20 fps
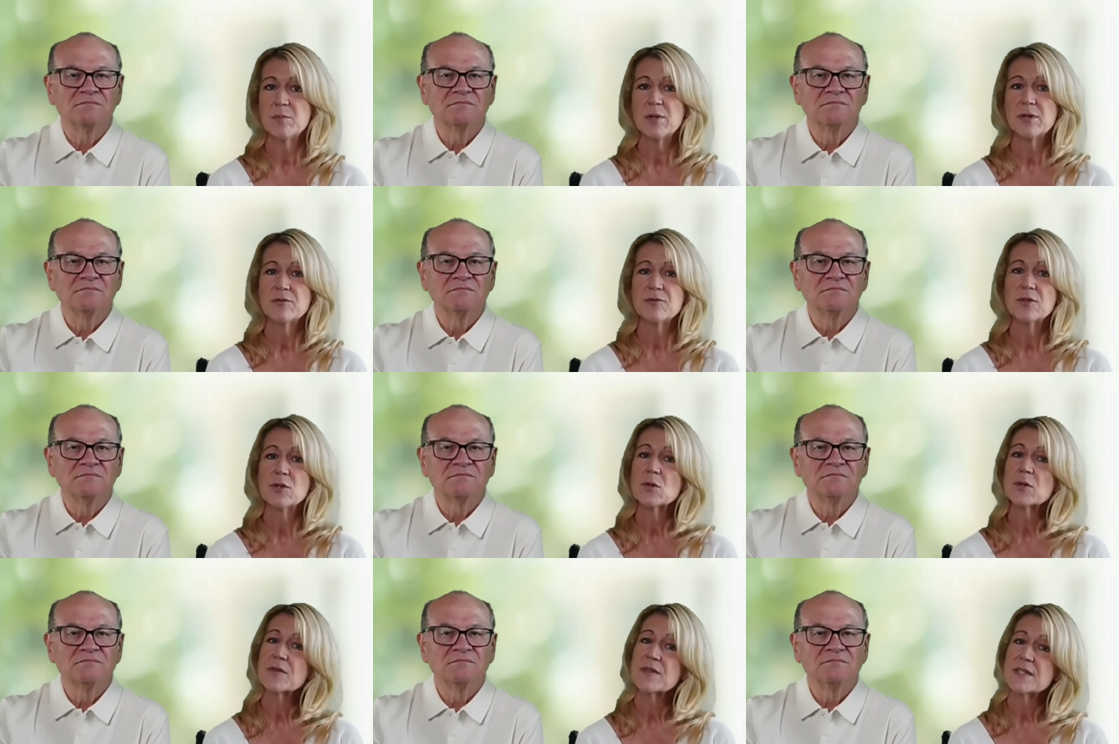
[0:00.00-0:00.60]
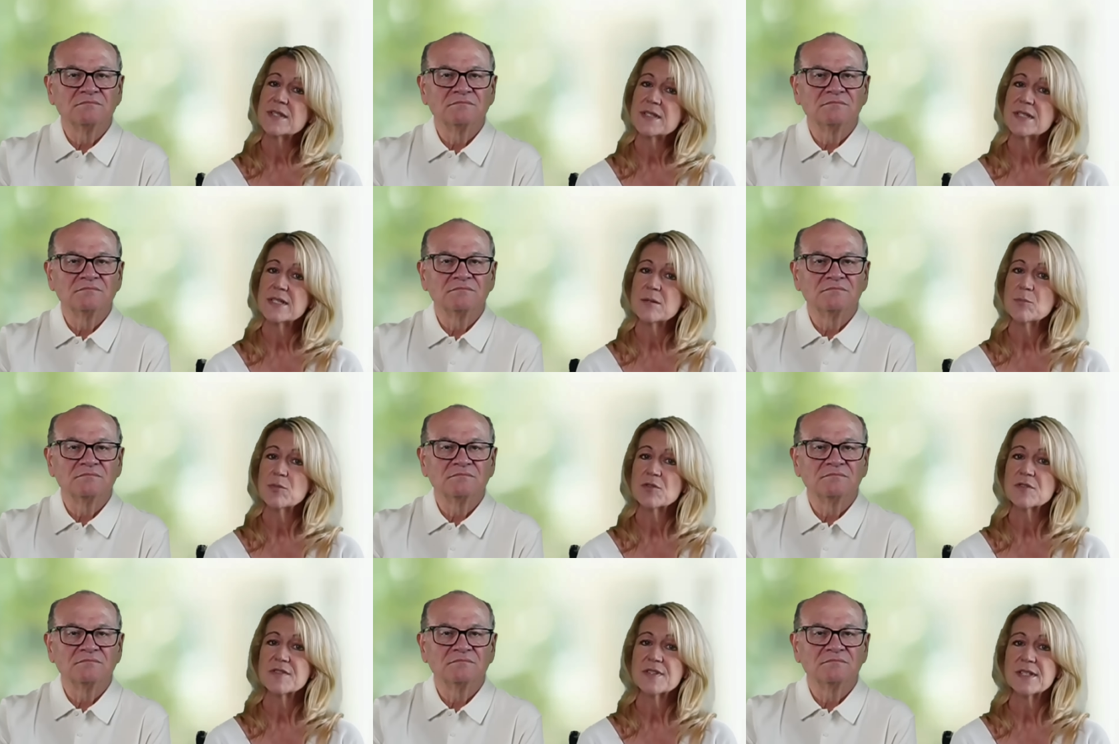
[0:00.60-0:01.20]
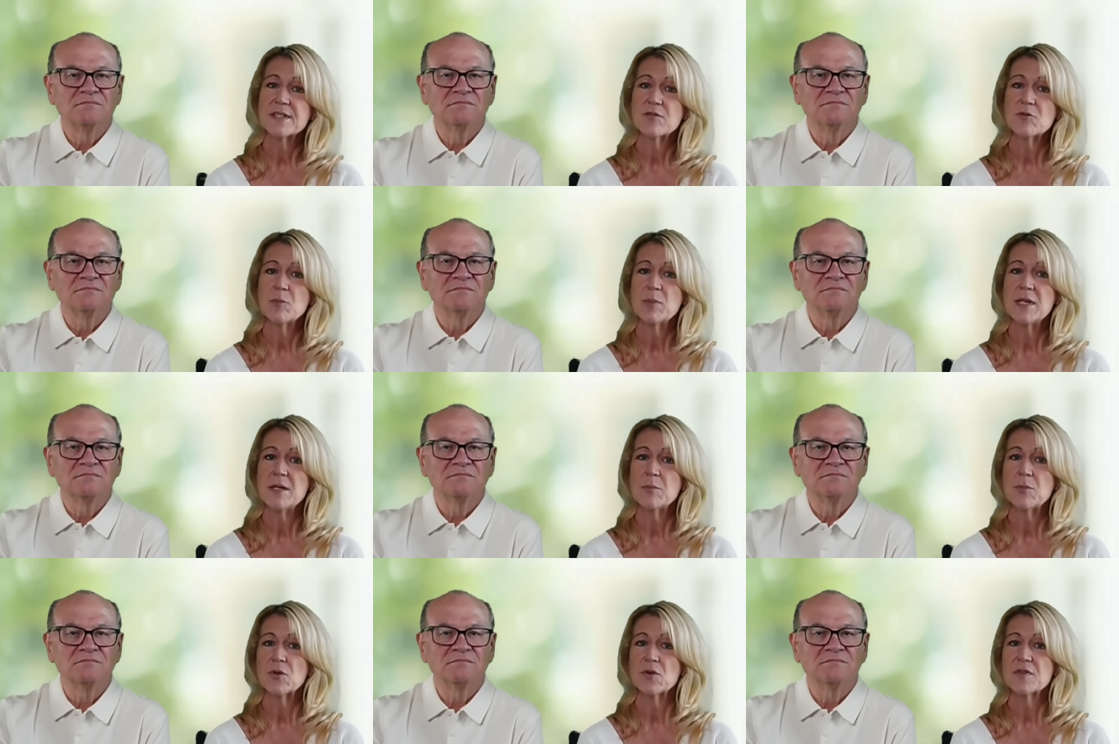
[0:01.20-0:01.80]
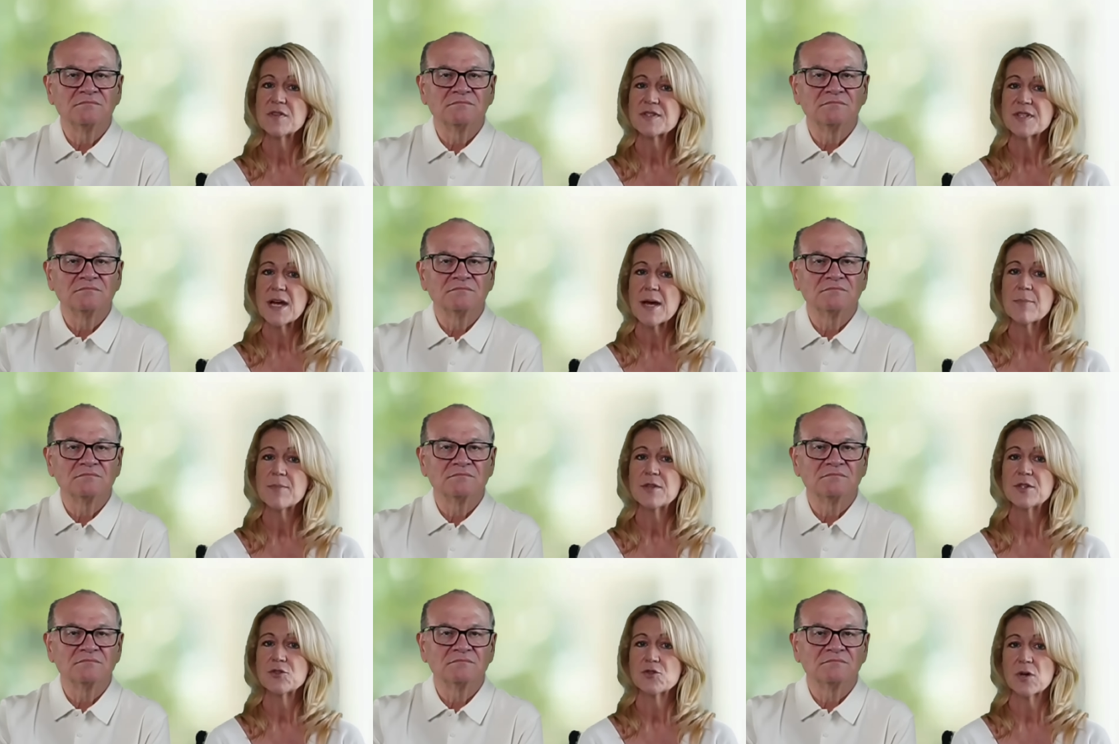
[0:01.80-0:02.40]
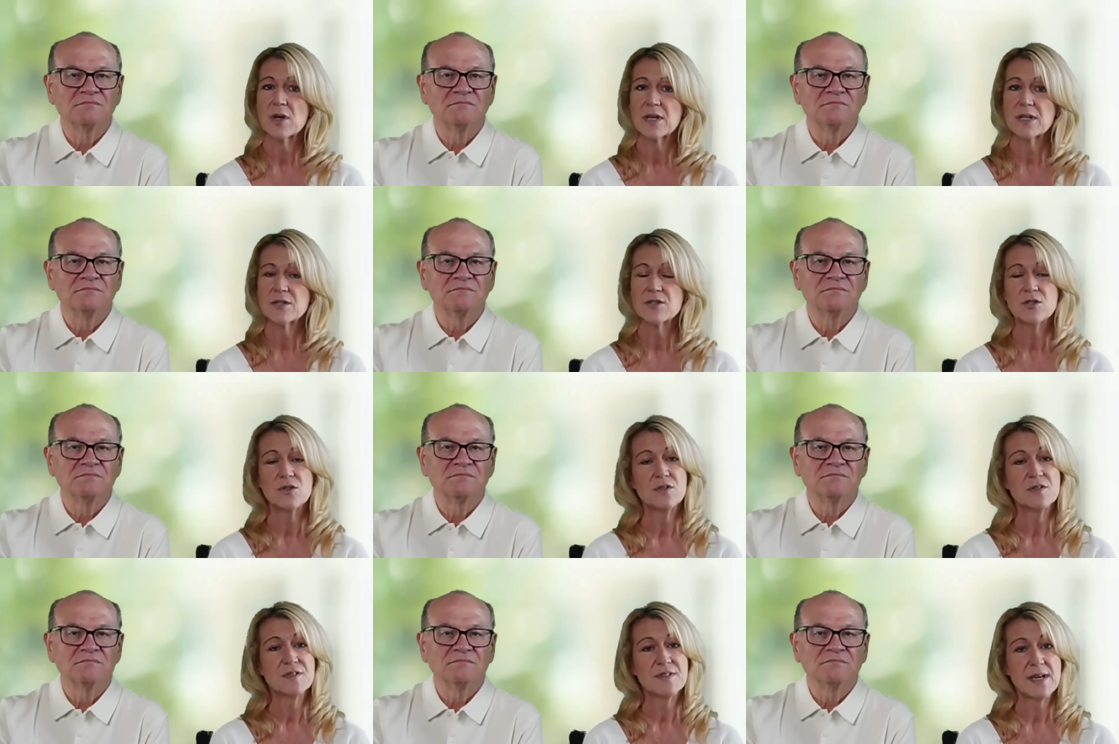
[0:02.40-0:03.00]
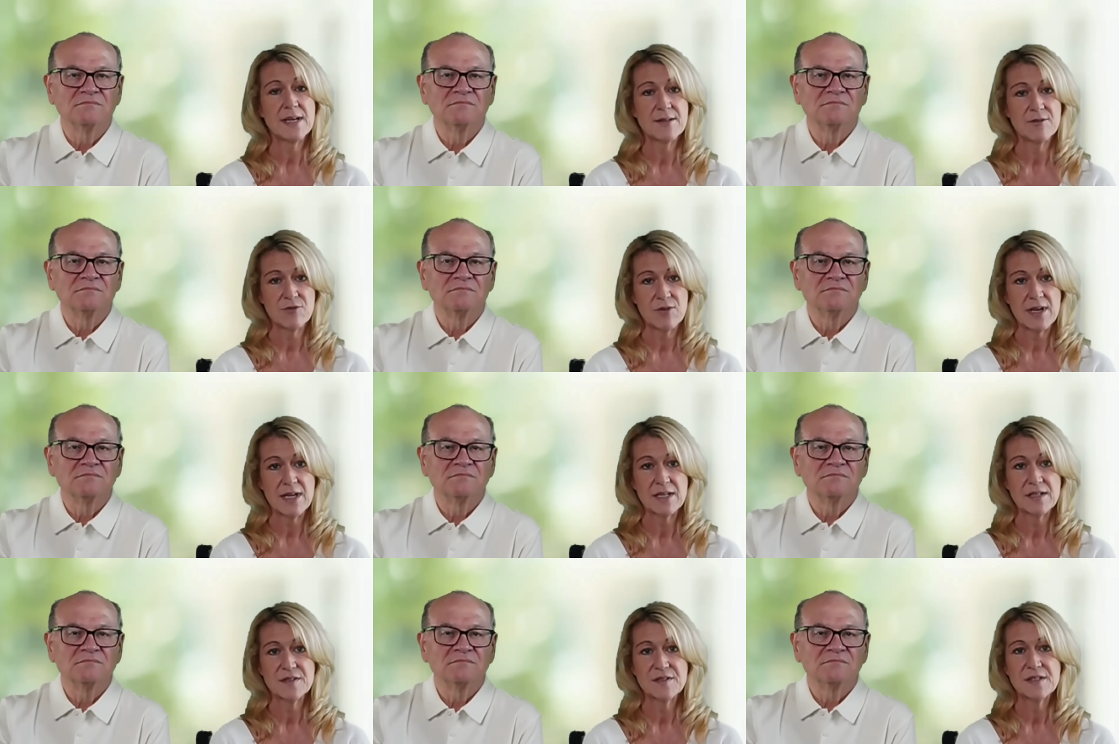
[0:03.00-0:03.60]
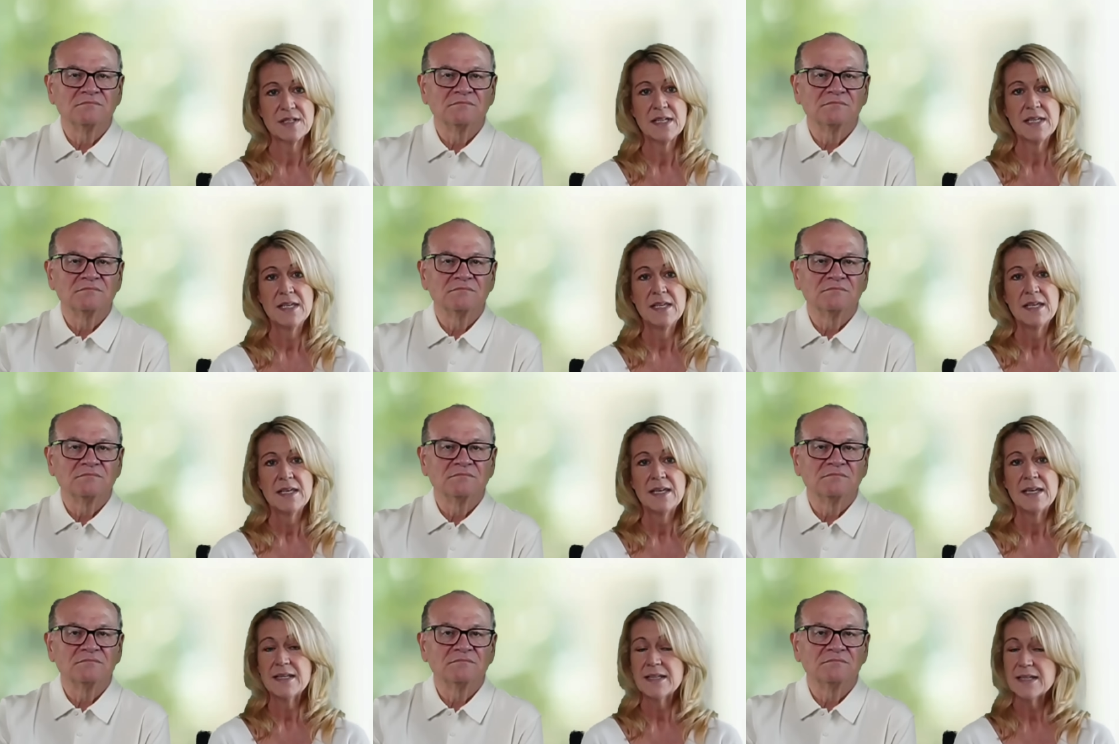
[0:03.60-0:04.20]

Speaker 1: but fewer than 10% of people stopped the drug due to side effects. And